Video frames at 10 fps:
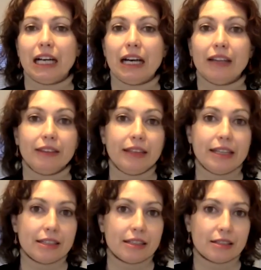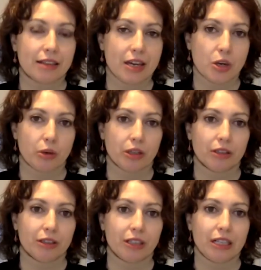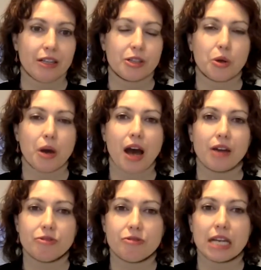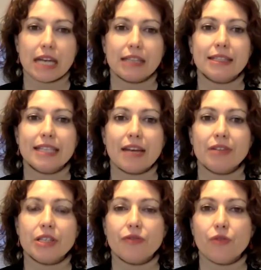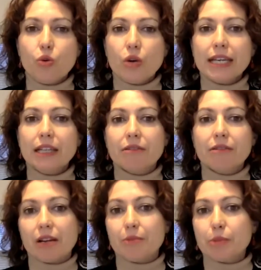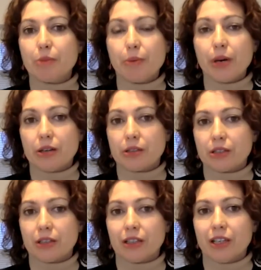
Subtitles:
and this is equal to 174 kilograms per person,